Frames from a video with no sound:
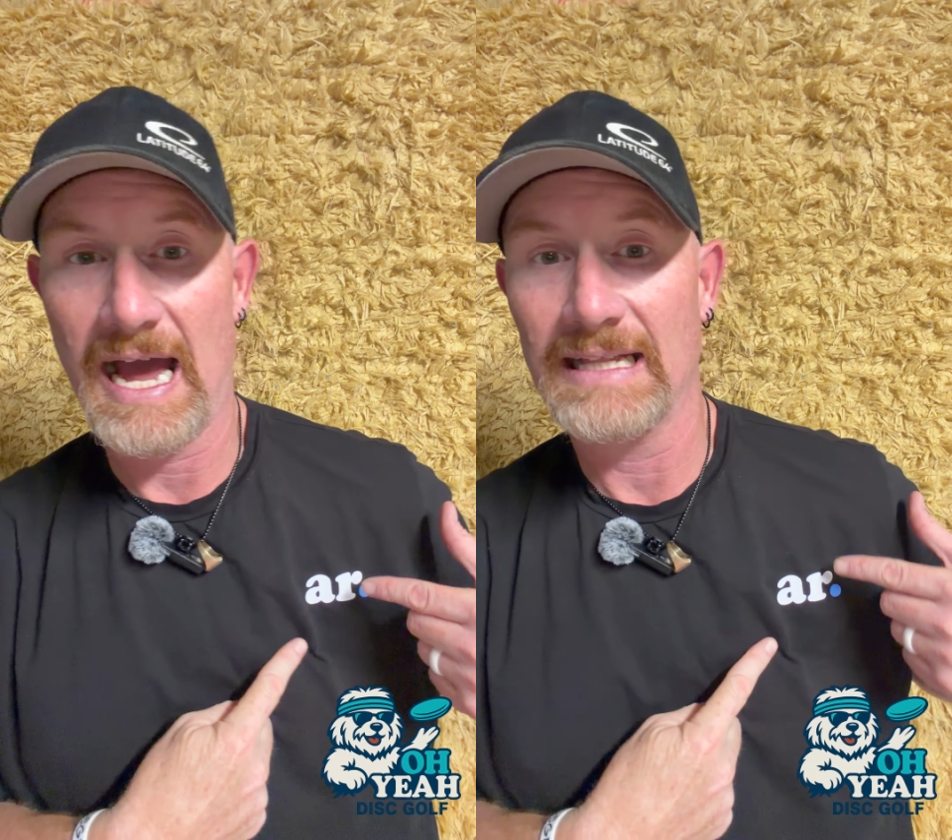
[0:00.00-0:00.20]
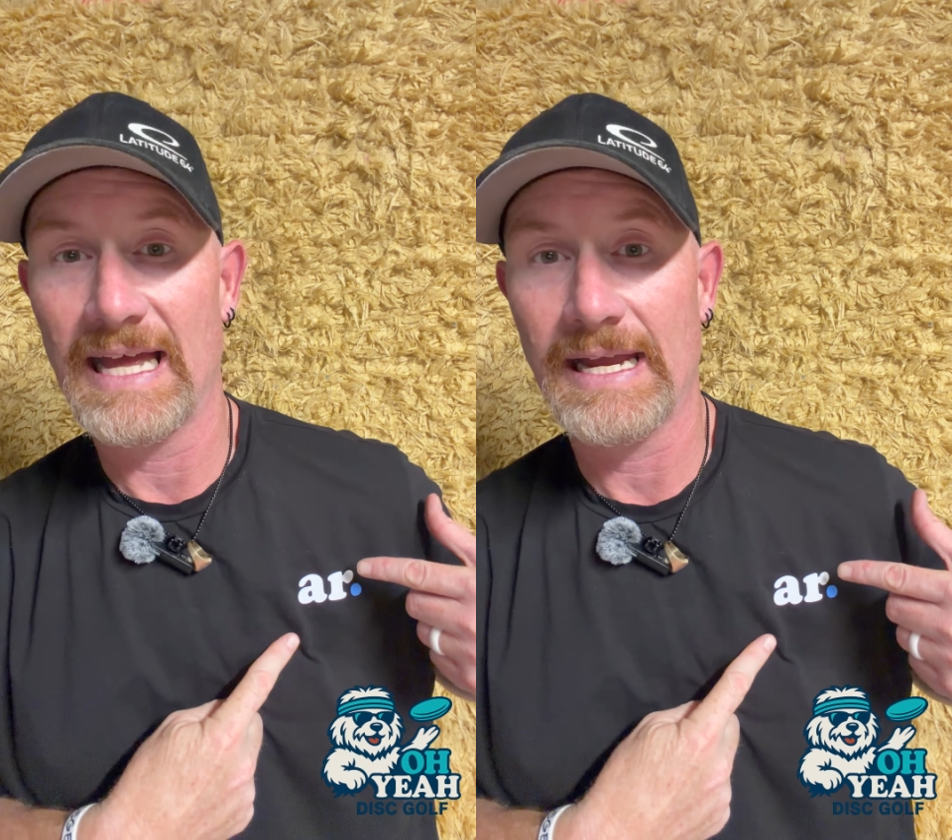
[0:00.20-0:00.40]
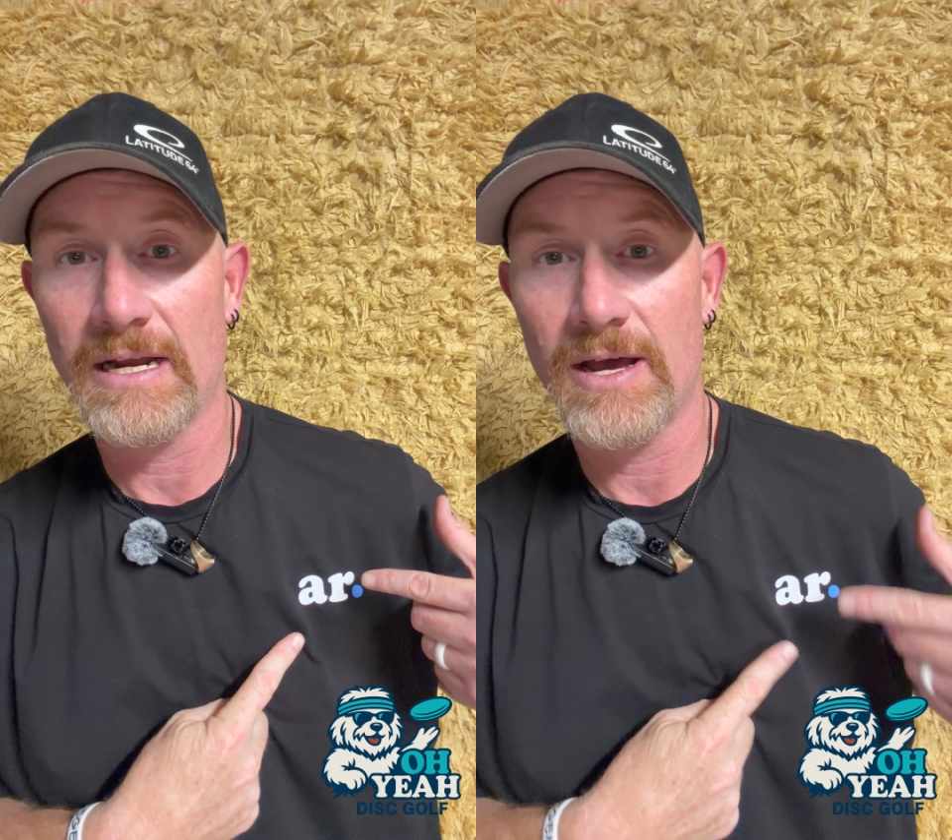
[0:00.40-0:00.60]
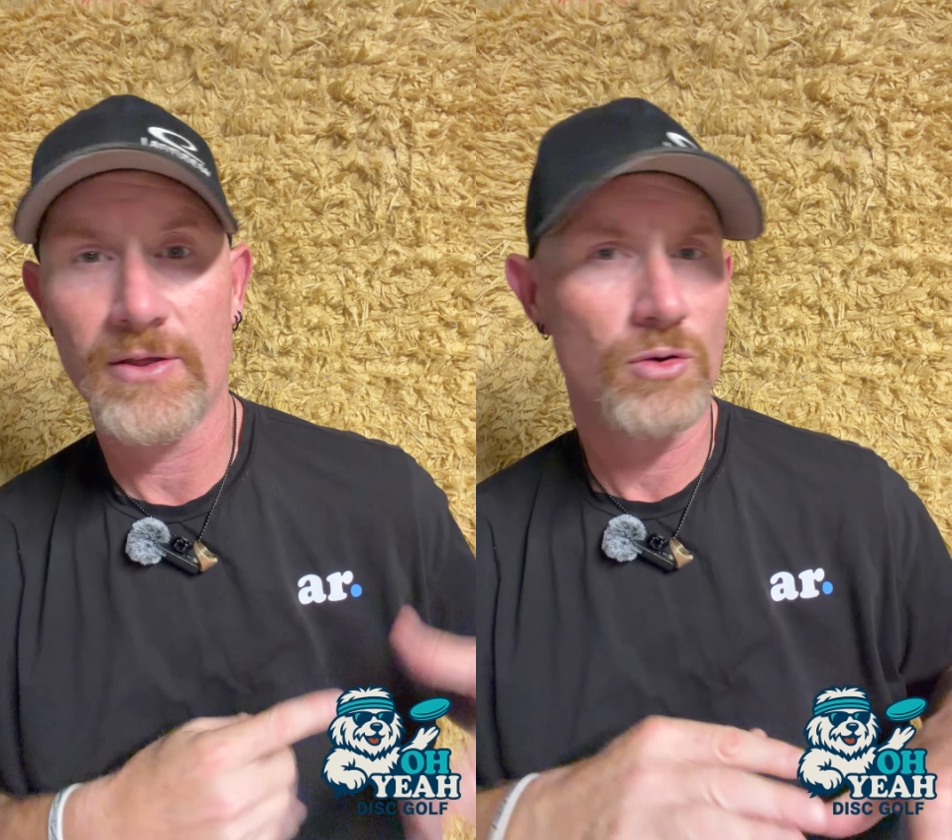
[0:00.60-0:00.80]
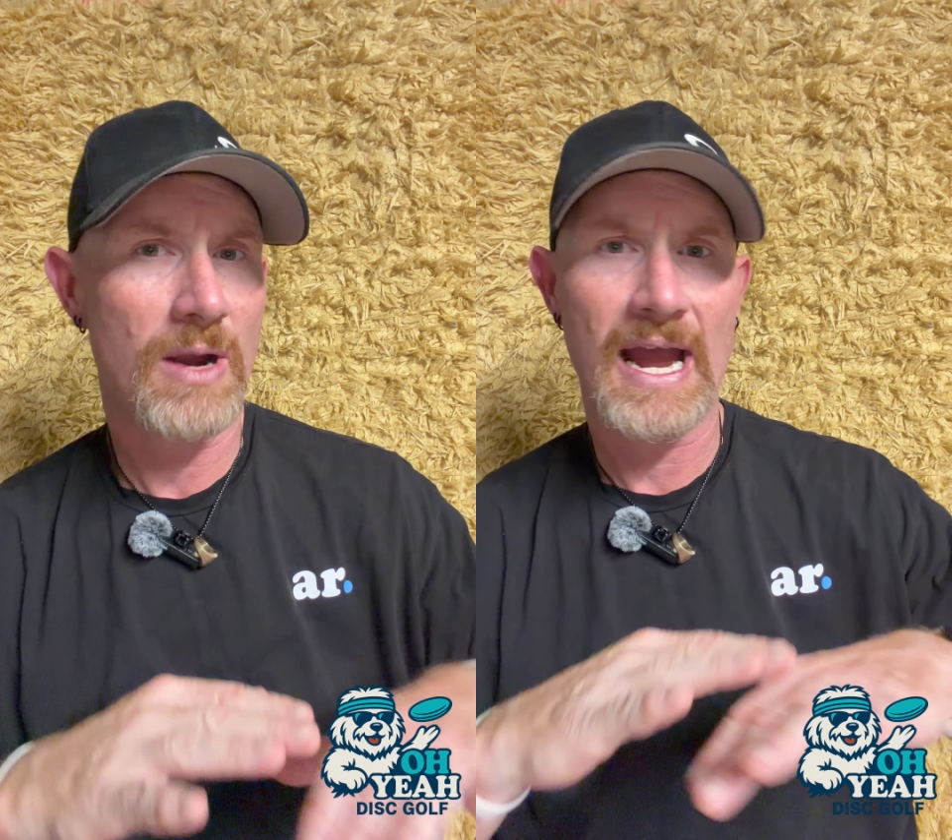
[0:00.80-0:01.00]
I like
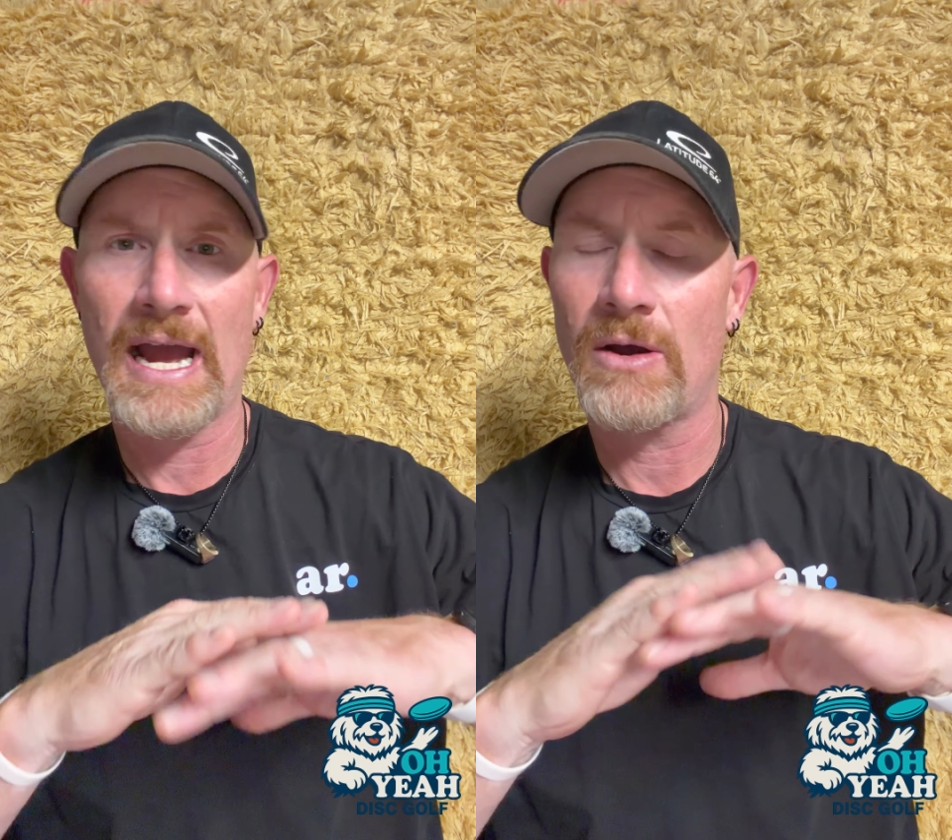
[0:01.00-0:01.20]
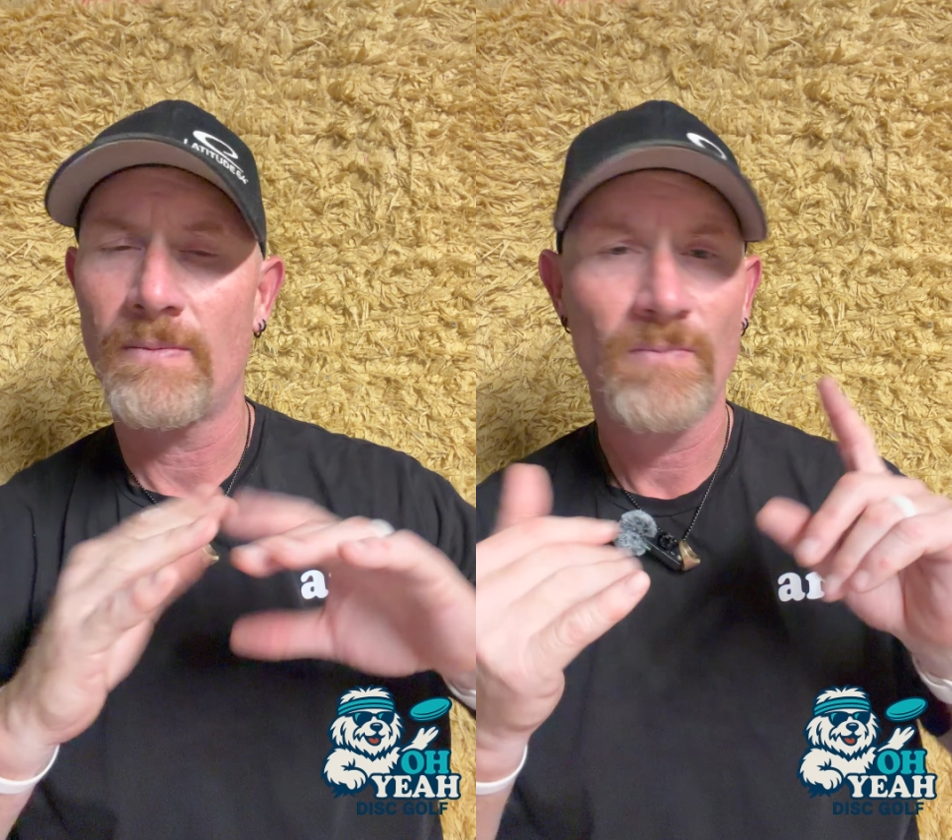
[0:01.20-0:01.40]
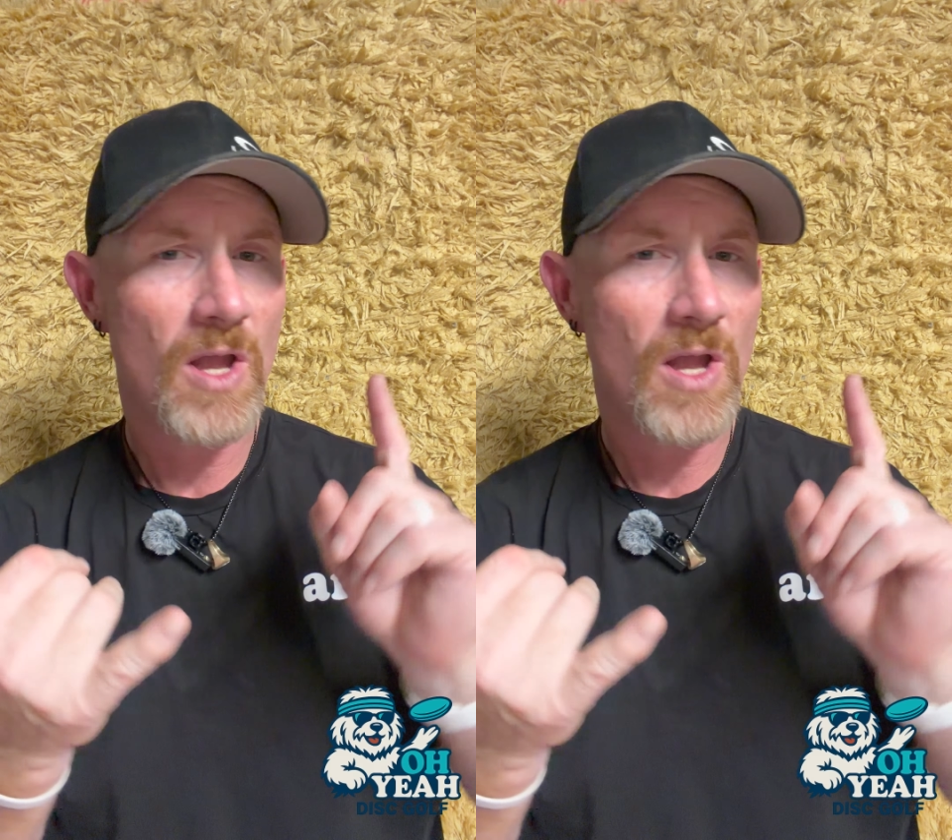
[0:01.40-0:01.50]
another round,